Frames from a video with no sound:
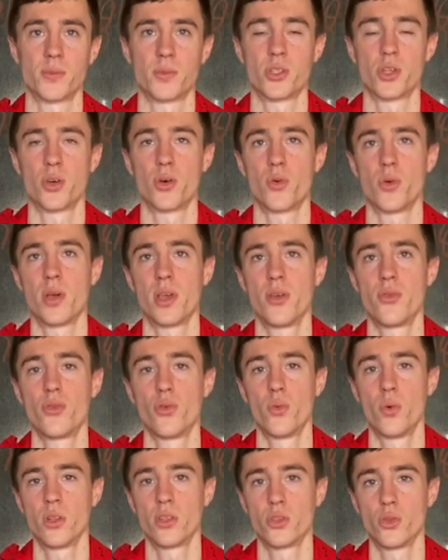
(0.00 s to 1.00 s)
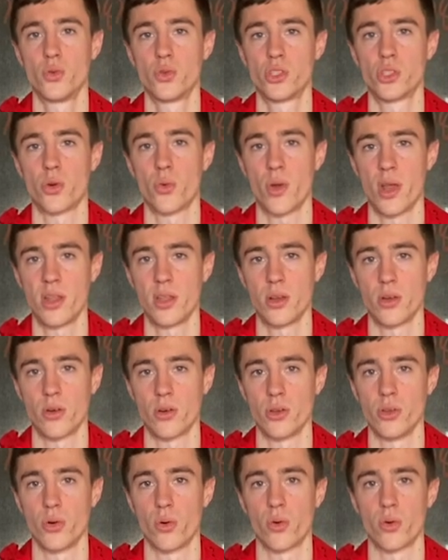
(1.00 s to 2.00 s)
So if you want to surrender
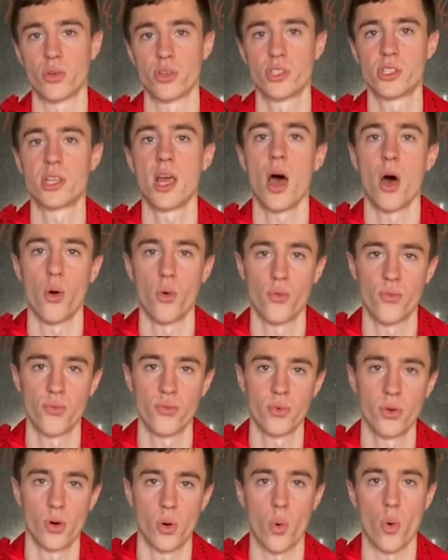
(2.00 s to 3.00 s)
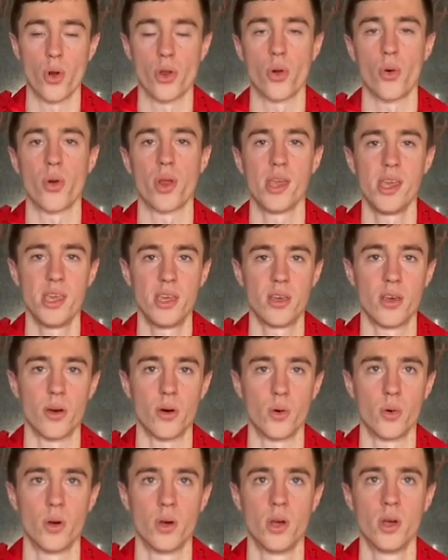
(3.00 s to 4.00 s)
yourself or your
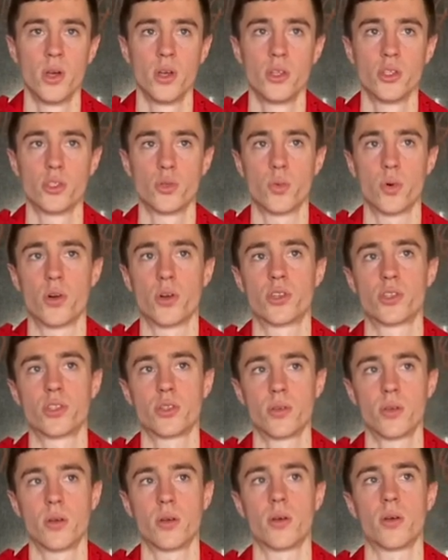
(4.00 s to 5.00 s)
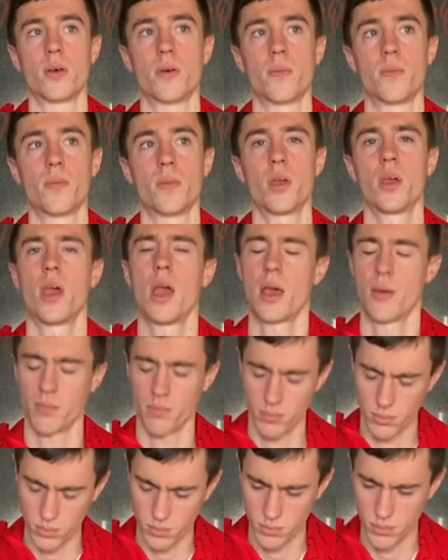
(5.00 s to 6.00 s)
ego towards... no,
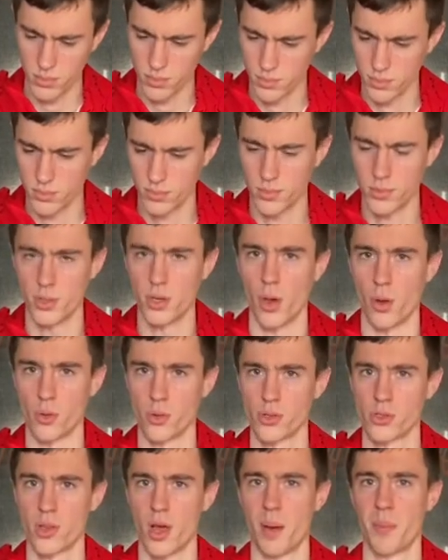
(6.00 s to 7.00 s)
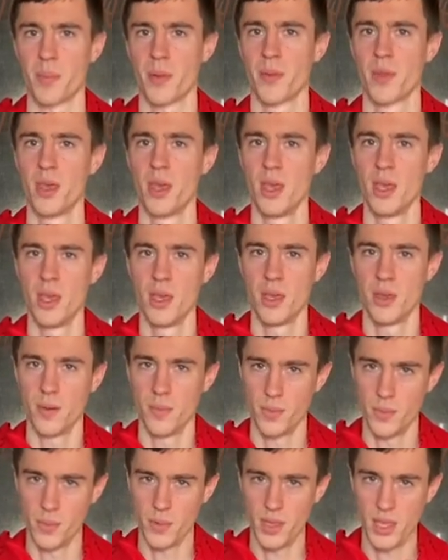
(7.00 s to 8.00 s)
stop.
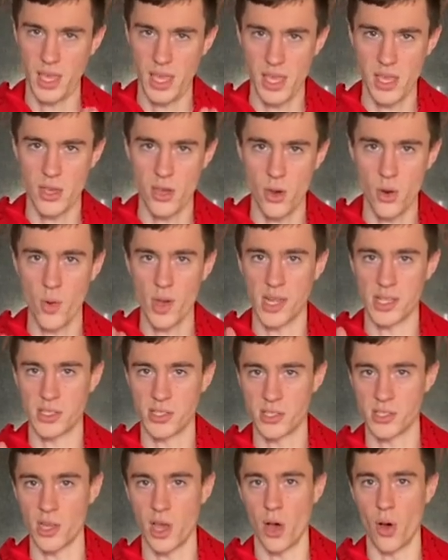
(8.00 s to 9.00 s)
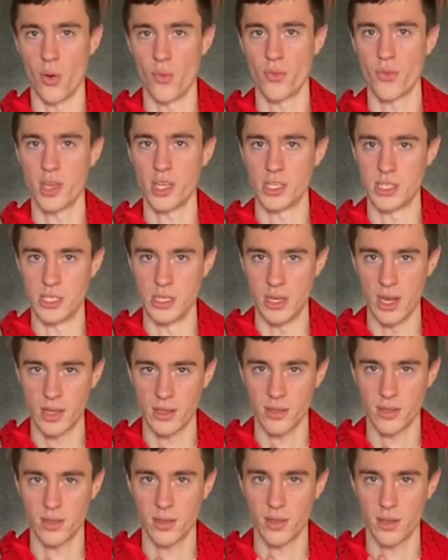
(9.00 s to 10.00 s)
Ego and self is
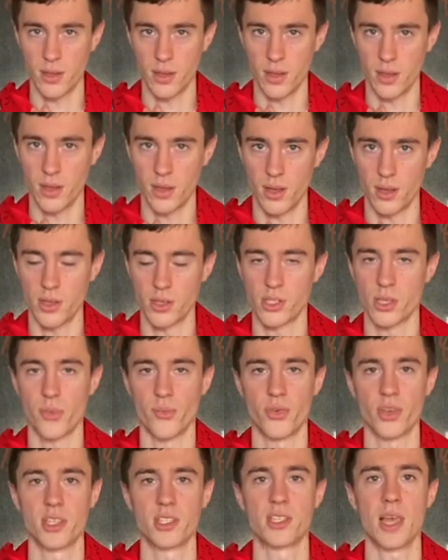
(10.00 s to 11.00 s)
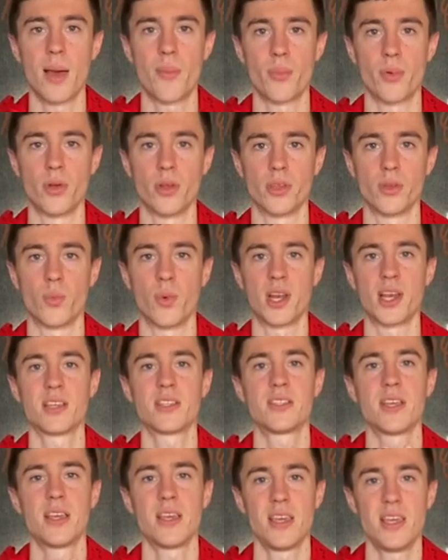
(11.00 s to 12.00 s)
not something separate. When I
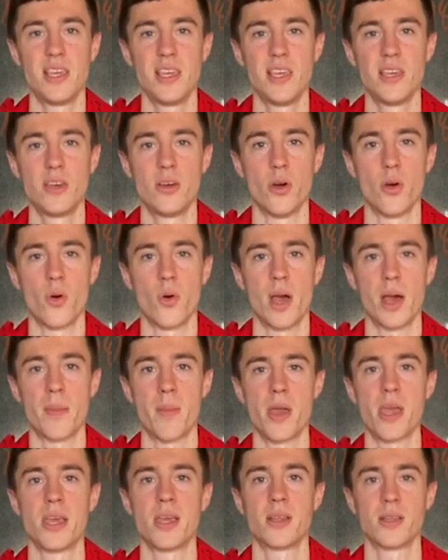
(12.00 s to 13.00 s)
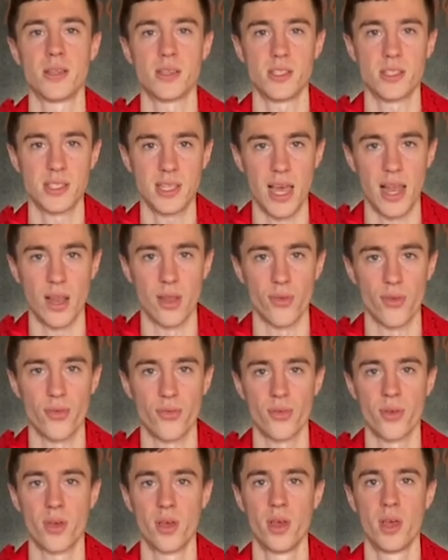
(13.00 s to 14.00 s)
say ego, I mean self.